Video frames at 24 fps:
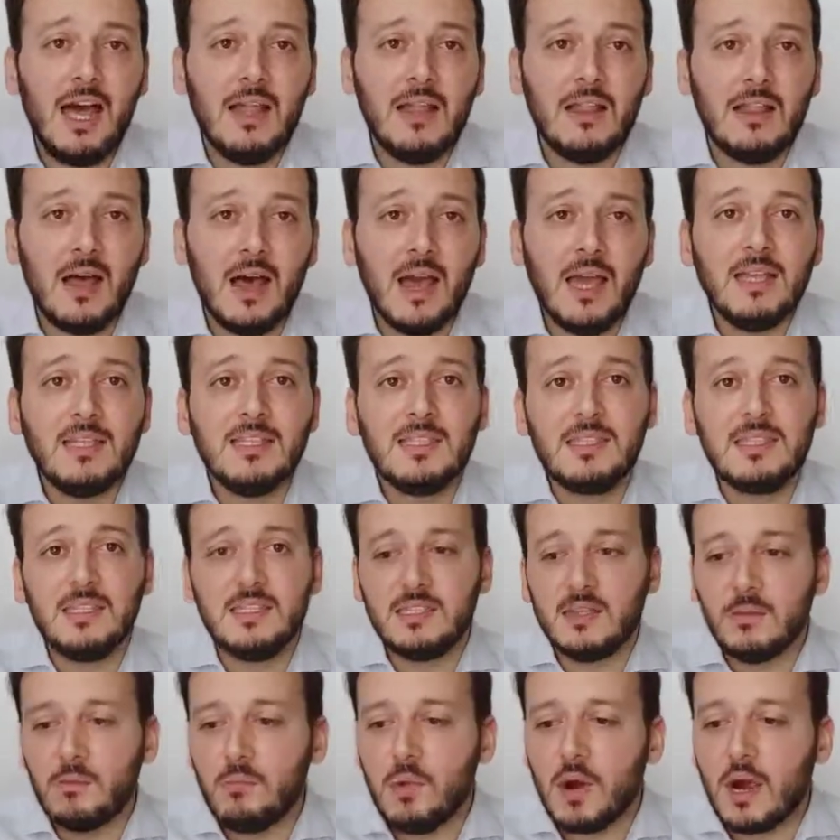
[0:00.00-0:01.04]

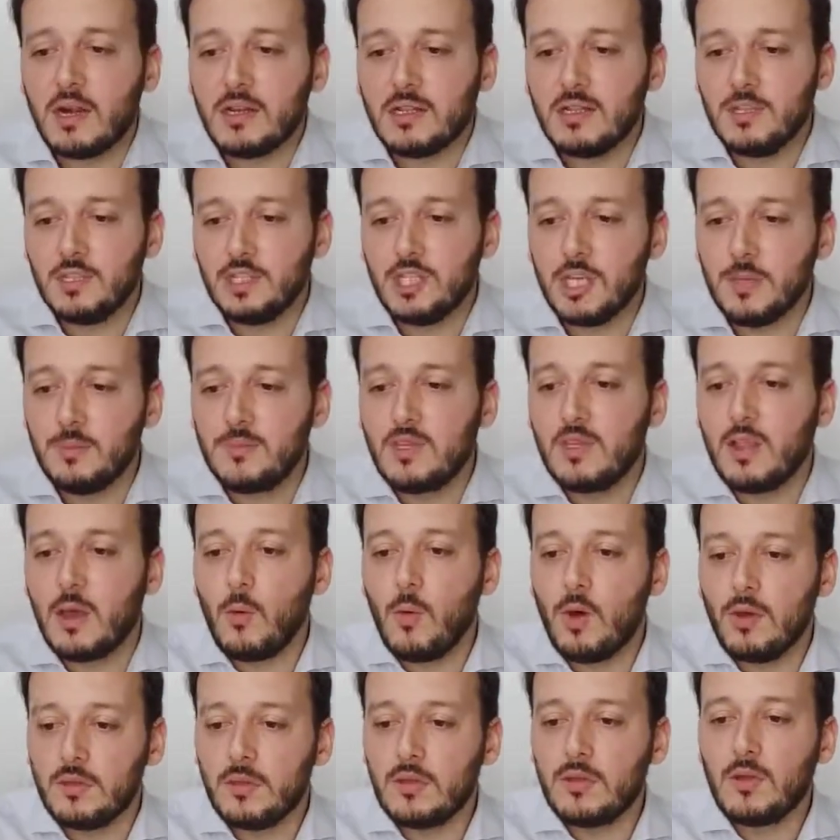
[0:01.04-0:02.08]
alliances and partnerships that I
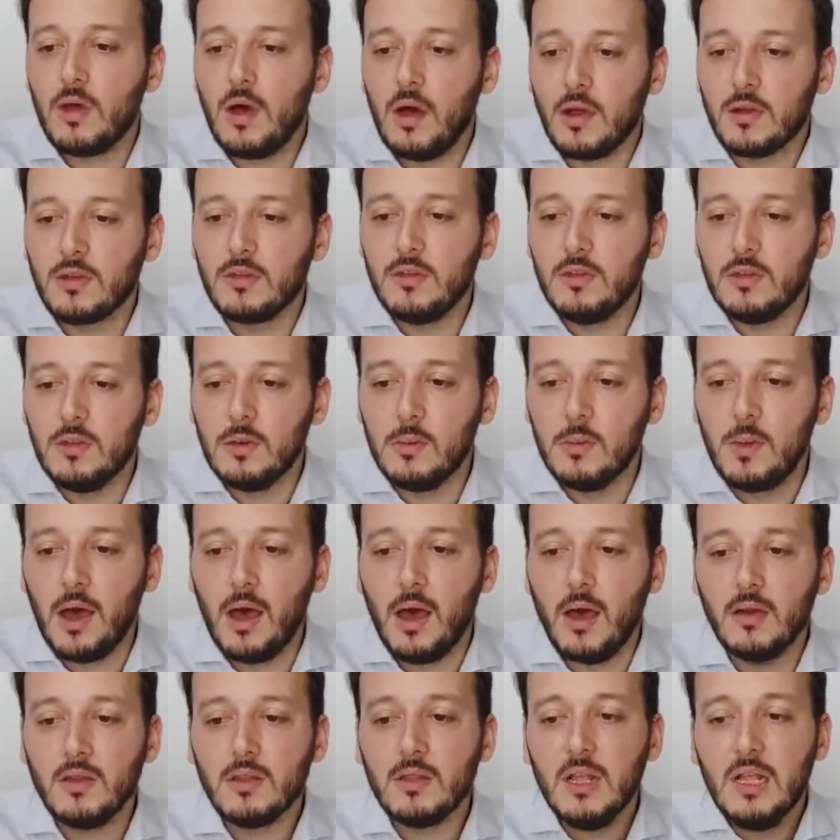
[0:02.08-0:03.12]
want to talk to you
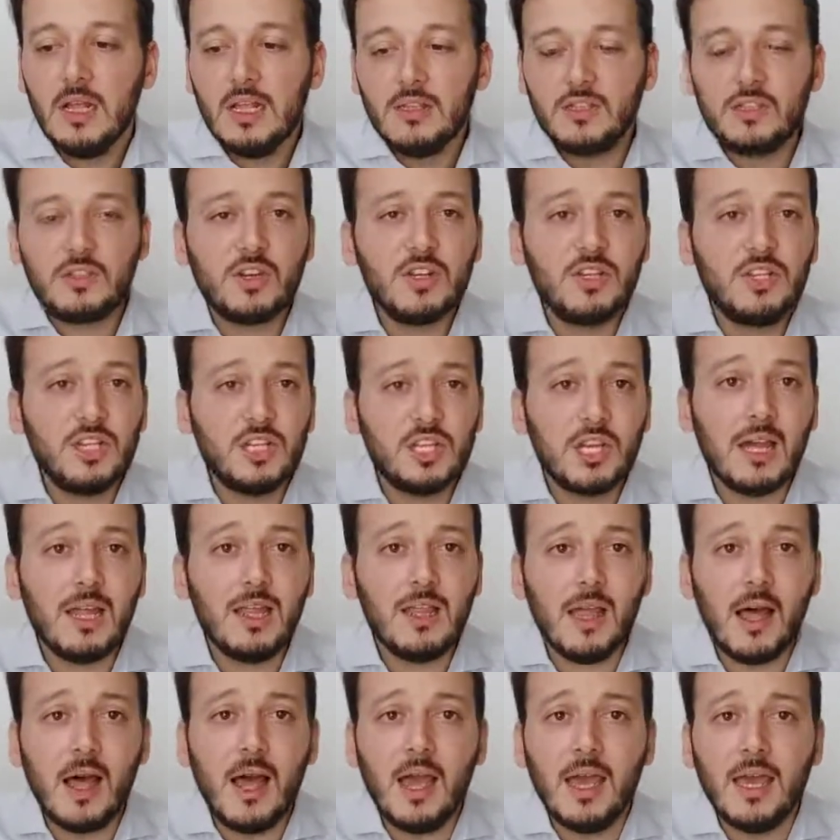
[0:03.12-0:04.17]
about. A strategic
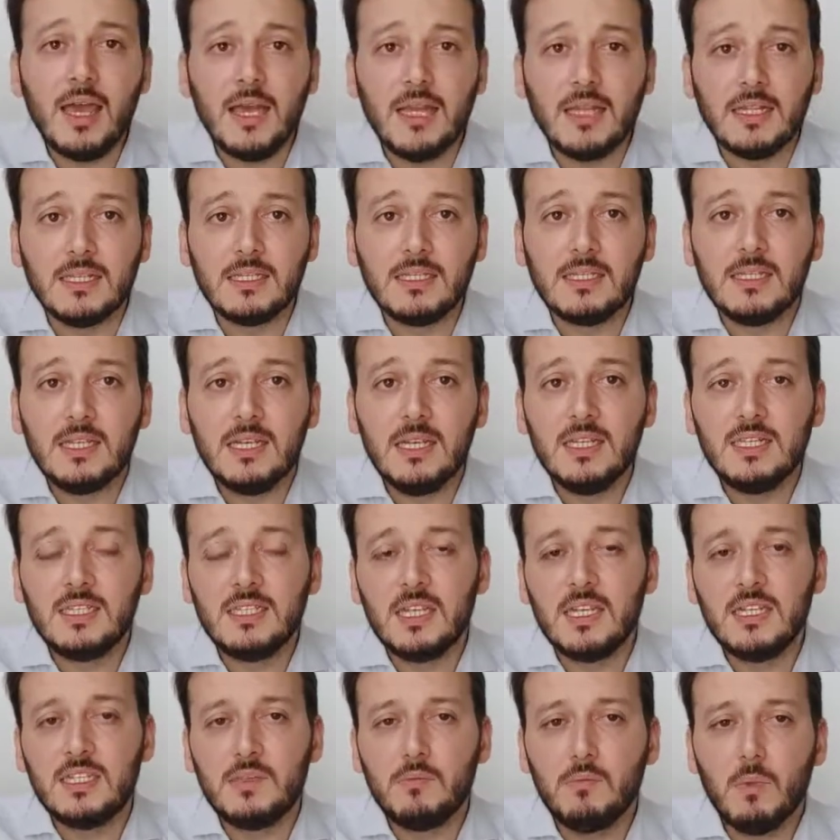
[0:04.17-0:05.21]
alliance
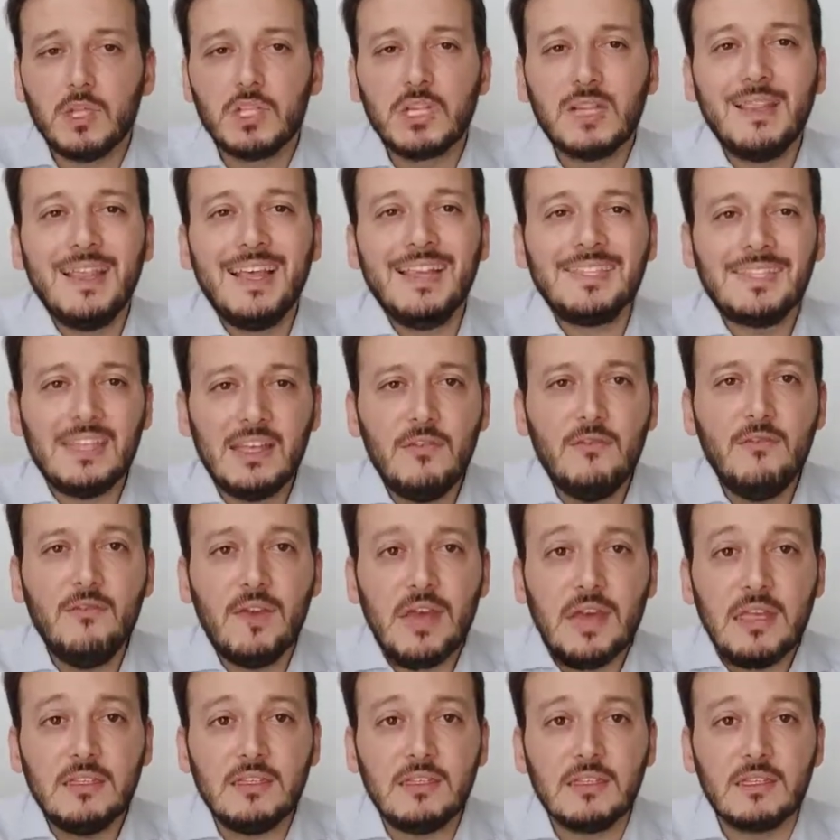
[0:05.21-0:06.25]
is much less
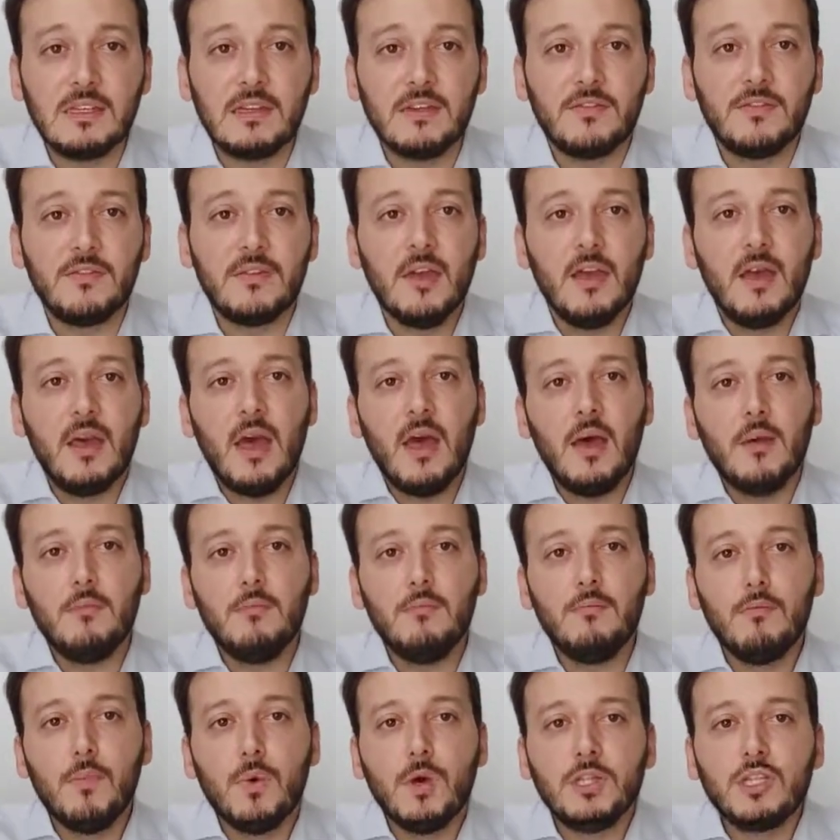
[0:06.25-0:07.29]
invasive
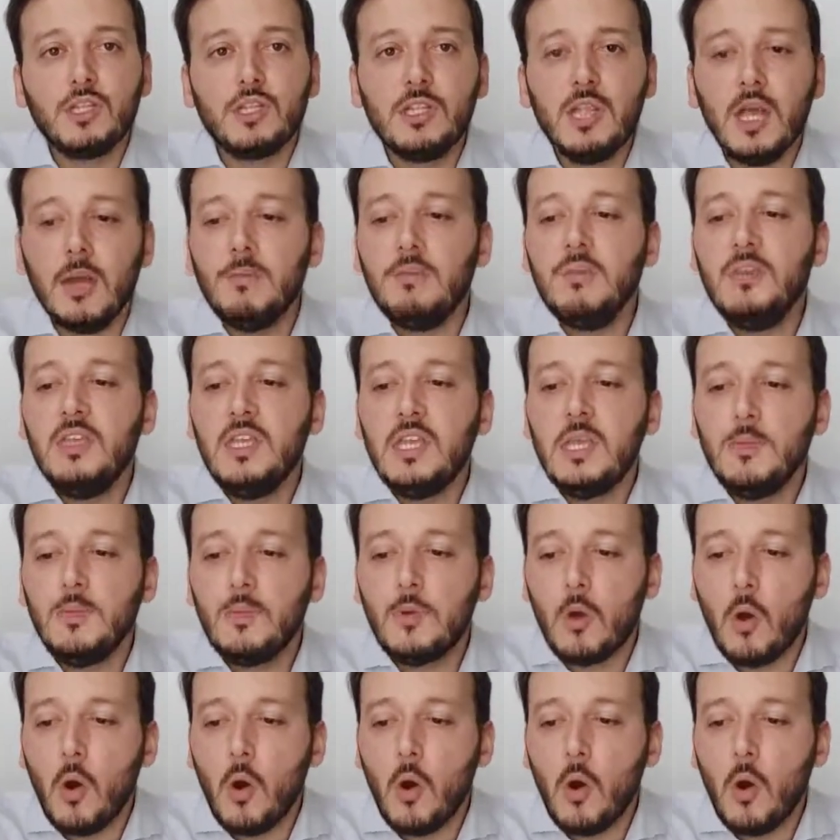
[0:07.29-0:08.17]
and much less deep